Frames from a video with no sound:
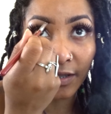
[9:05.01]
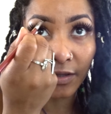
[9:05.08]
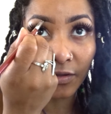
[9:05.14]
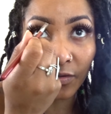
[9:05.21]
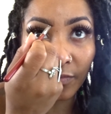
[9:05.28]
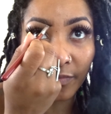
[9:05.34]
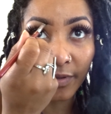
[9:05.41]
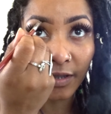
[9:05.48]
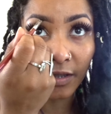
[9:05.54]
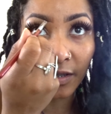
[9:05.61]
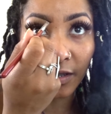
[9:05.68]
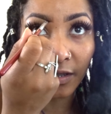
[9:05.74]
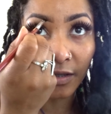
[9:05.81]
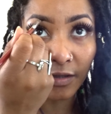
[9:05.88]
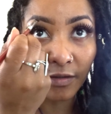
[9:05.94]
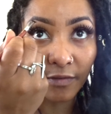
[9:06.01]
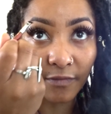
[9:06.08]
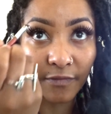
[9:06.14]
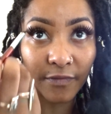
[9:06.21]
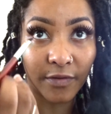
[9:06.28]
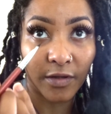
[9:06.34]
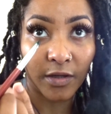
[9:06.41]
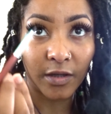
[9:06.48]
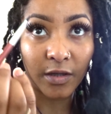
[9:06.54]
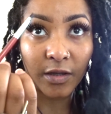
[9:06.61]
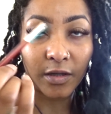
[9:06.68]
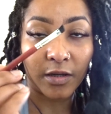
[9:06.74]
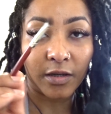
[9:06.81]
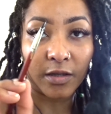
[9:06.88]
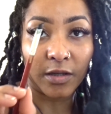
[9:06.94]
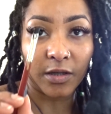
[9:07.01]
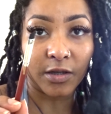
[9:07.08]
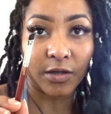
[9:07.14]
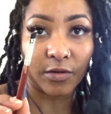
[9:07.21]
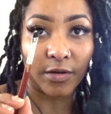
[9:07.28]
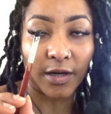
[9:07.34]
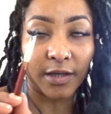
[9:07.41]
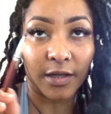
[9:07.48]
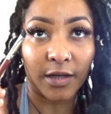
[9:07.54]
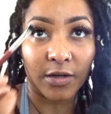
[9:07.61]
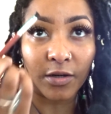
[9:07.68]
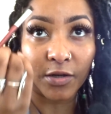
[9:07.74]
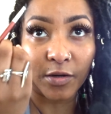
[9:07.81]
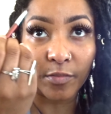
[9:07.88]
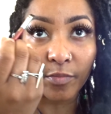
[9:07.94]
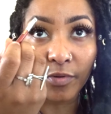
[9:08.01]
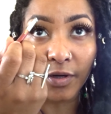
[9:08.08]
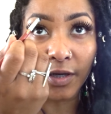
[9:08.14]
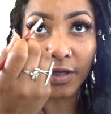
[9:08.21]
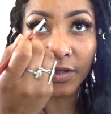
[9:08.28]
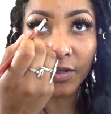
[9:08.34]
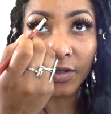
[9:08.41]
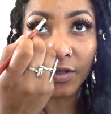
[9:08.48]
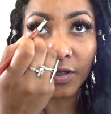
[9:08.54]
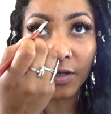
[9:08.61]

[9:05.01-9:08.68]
a little bit of, you know, eyeliner on your brush,